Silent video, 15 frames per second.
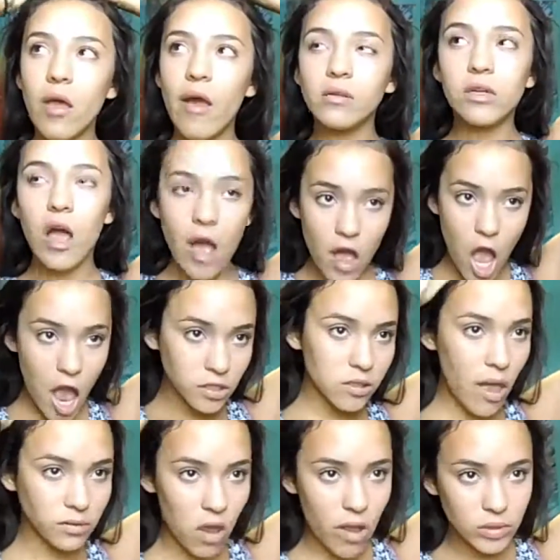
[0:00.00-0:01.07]
piece of
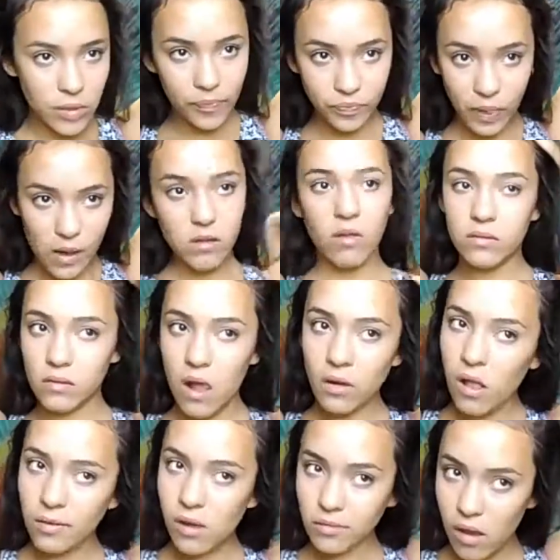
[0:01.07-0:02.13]
hair on the top of my
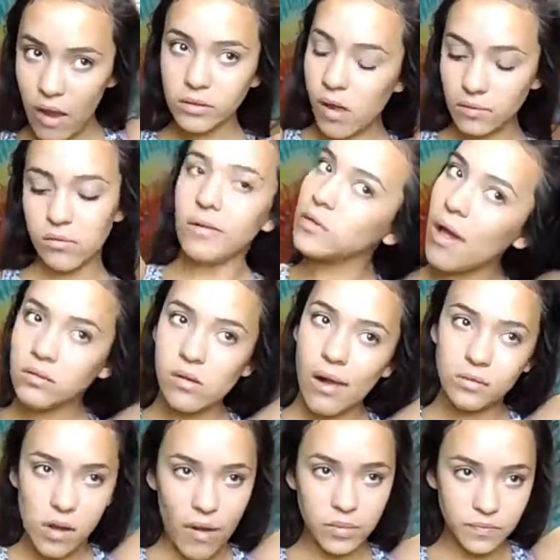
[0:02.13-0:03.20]
head and separating
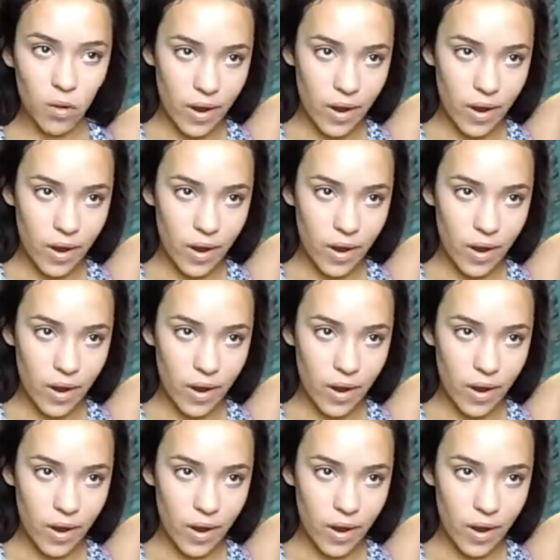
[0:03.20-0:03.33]
that into